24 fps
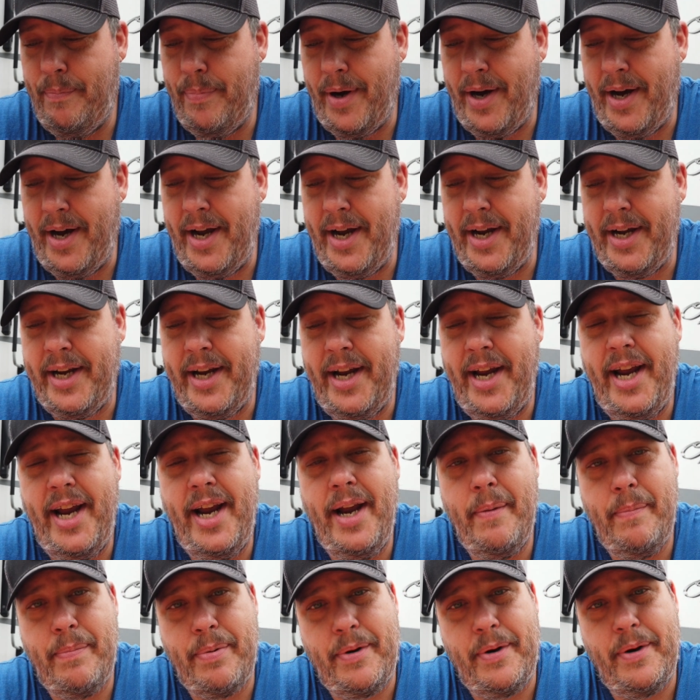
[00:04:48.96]
buy a
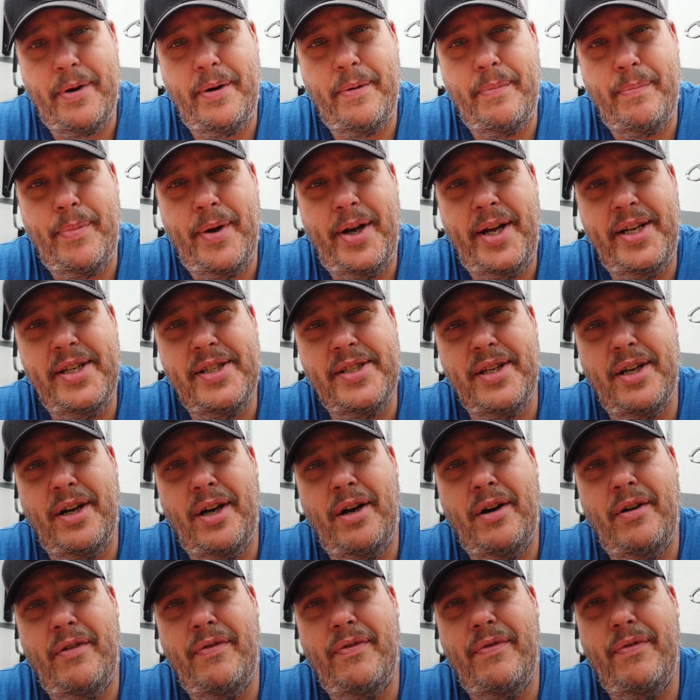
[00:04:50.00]
camper based
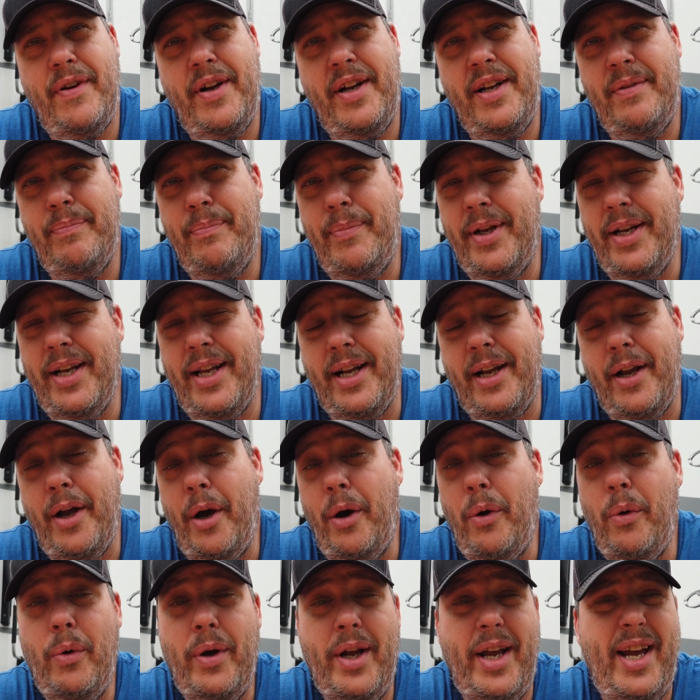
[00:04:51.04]
off and be like,
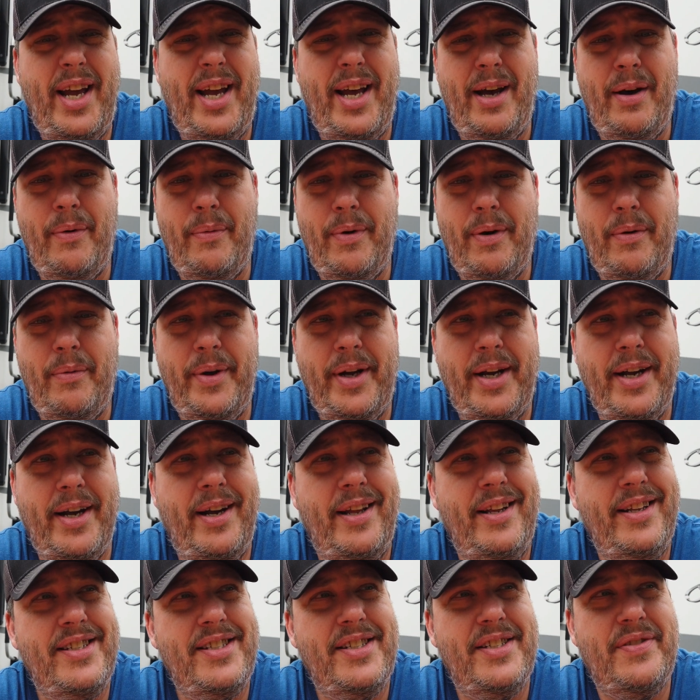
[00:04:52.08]
oh yeah, what we
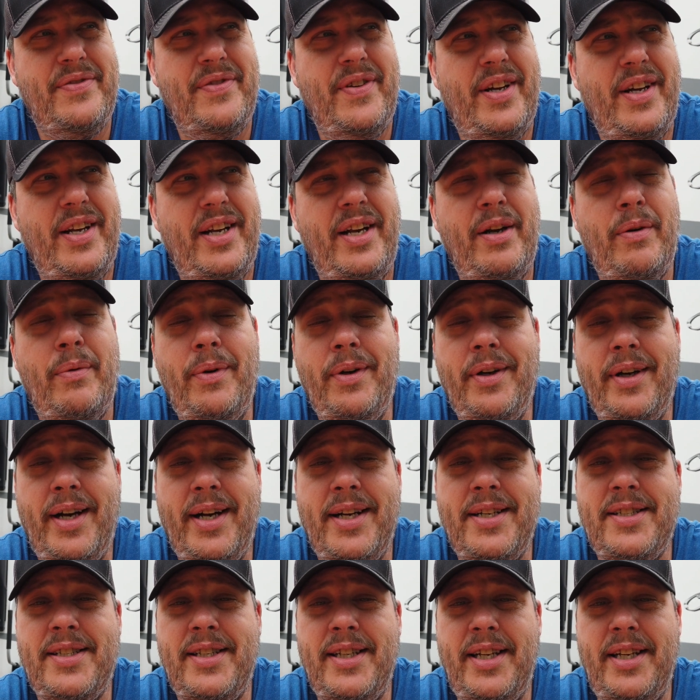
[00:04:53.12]
got, this is fine, and
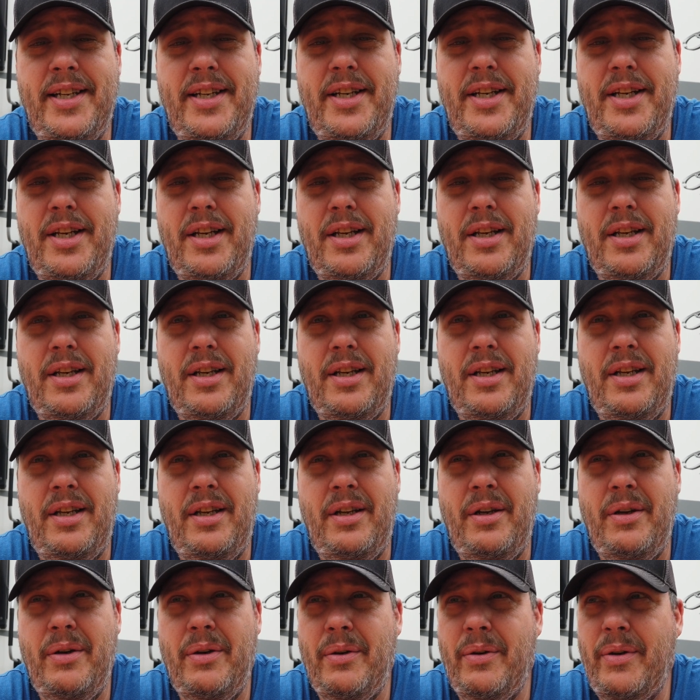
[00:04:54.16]
realize that
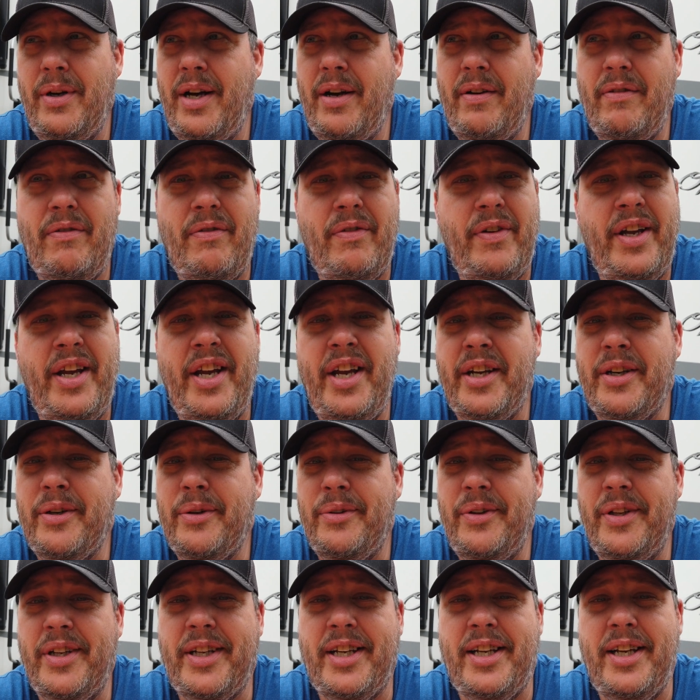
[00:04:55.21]
you don't have a
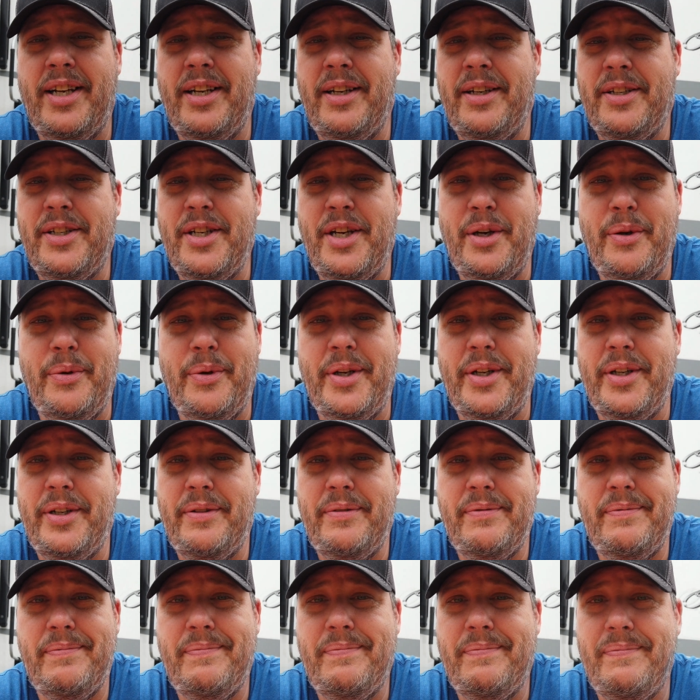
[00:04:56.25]
vehicle that can tow it.
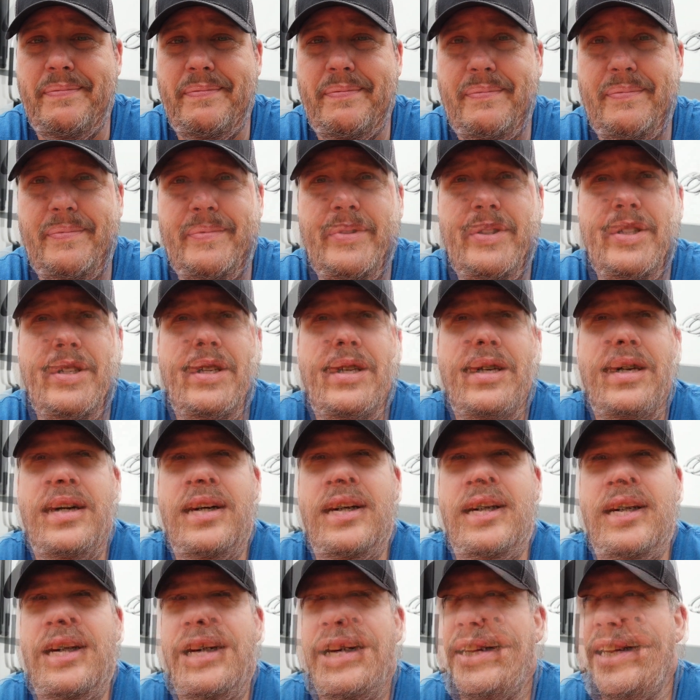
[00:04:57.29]

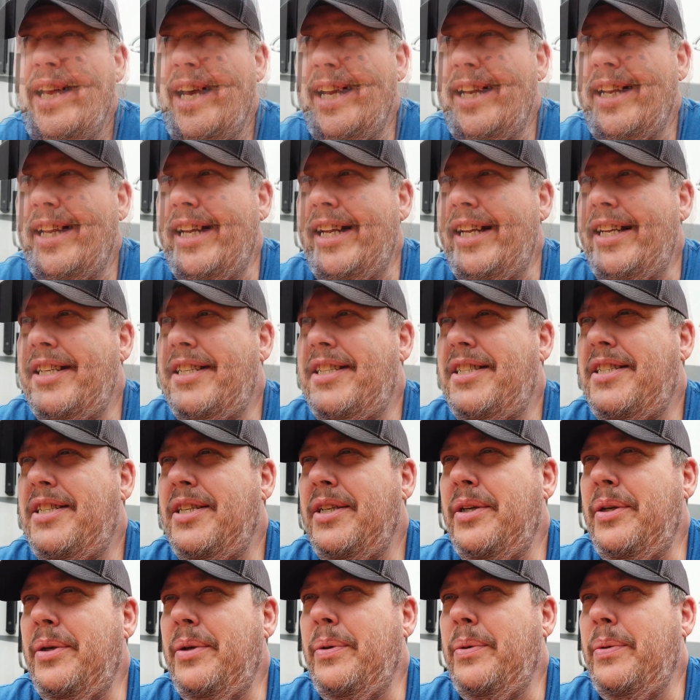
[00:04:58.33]
and that leads
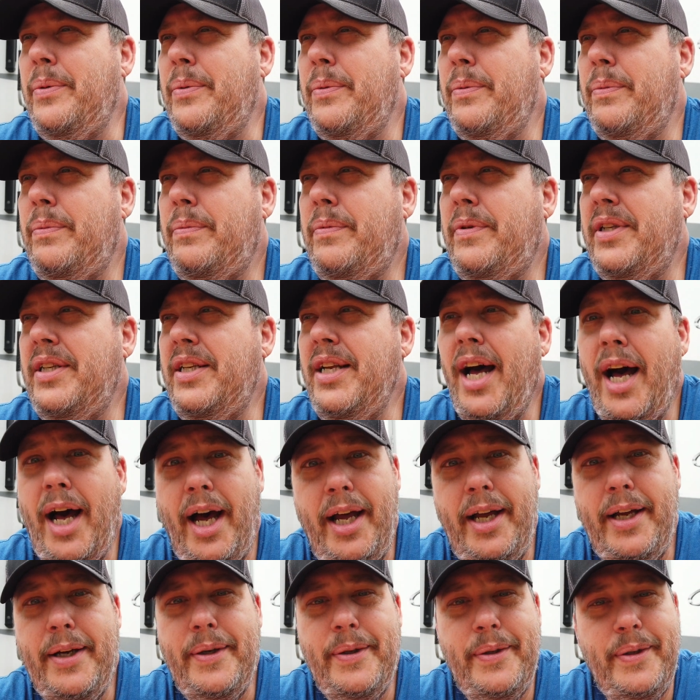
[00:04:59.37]
to
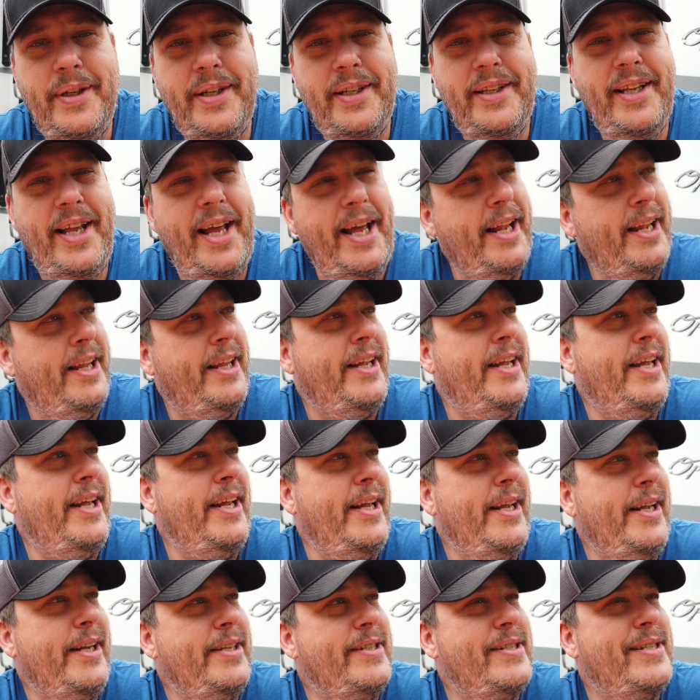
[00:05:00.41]
denial, and that
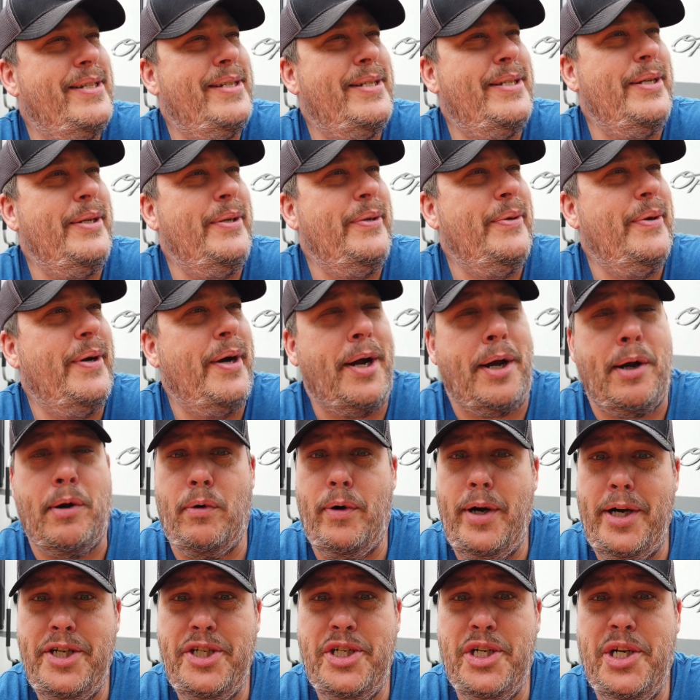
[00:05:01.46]
leads to
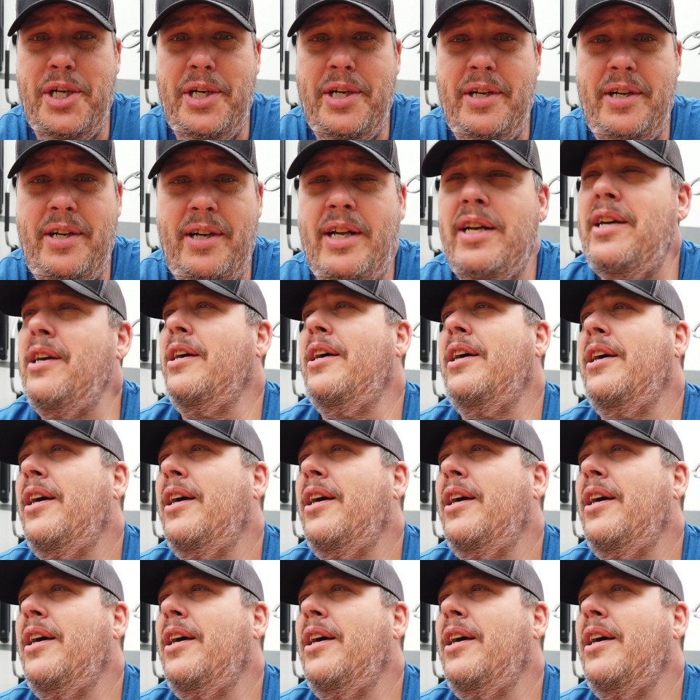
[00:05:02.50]
aggression.